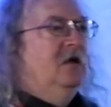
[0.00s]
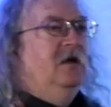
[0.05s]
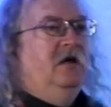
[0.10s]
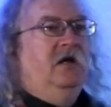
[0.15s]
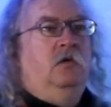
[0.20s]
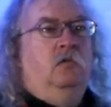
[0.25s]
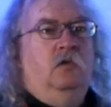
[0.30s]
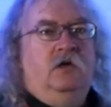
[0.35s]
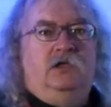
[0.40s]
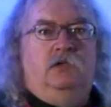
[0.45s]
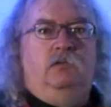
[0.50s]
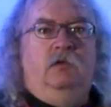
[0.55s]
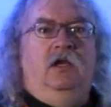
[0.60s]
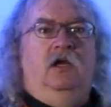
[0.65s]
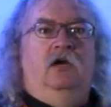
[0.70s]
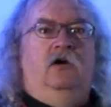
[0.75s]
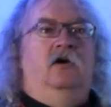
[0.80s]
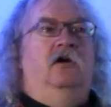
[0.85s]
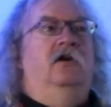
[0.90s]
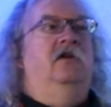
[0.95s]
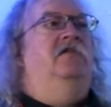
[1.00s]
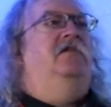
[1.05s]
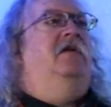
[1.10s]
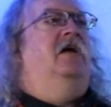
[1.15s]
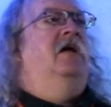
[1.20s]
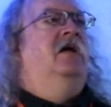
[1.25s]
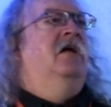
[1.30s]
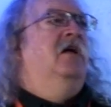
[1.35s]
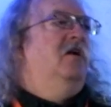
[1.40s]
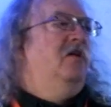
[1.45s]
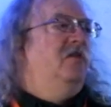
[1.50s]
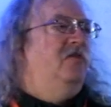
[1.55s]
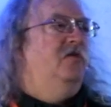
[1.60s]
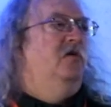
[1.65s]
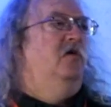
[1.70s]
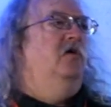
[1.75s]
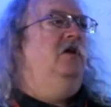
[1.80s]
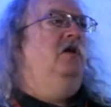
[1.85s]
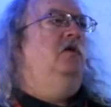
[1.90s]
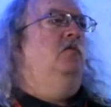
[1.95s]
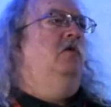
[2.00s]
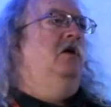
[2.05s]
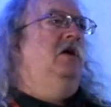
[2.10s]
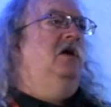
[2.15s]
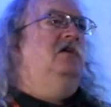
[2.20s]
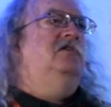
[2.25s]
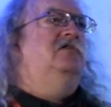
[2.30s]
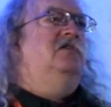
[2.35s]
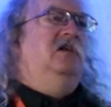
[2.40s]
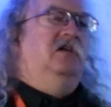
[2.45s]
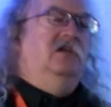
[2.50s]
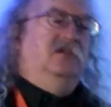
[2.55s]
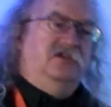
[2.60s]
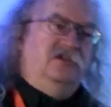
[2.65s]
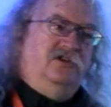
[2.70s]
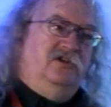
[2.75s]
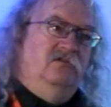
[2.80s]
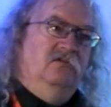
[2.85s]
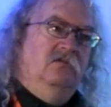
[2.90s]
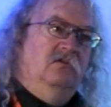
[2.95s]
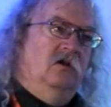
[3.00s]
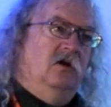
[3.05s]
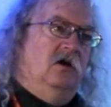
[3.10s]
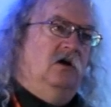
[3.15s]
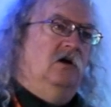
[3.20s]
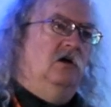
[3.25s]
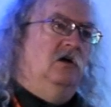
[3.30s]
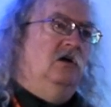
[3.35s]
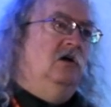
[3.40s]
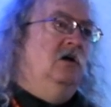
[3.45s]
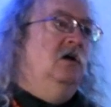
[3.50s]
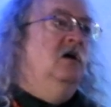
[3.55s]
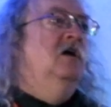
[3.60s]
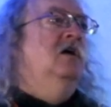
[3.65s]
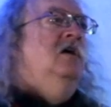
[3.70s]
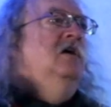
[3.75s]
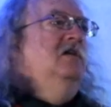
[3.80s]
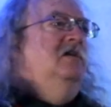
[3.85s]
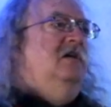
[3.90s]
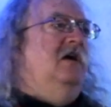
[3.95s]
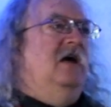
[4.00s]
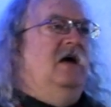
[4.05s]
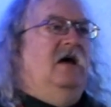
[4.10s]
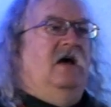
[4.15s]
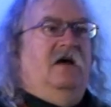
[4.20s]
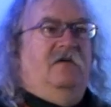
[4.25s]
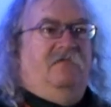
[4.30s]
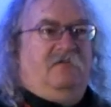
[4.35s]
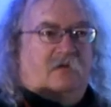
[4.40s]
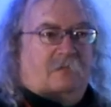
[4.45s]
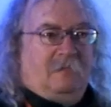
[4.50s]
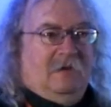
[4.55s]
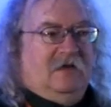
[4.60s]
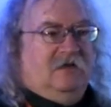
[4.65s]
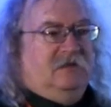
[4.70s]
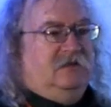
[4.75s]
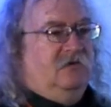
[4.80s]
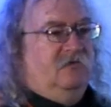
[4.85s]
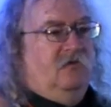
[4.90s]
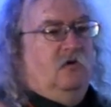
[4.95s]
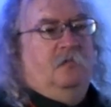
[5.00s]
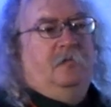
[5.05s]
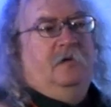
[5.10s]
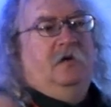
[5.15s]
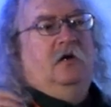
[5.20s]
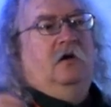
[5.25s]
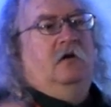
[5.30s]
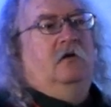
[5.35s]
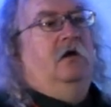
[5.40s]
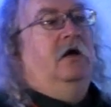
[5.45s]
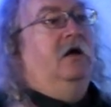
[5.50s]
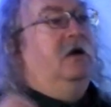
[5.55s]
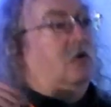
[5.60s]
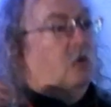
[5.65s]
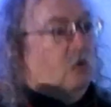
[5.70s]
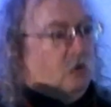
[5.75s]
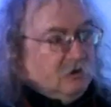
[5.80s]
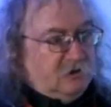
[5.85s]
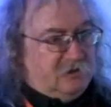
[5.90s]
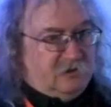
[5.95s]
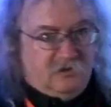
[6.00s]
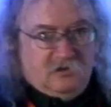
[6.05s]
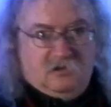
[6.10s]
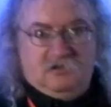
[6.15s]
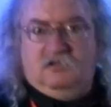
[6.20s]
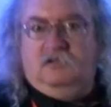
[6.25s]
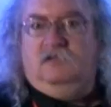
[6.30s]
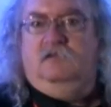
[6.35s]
in which we learned that 30 weeks is too long to have a massive open online course.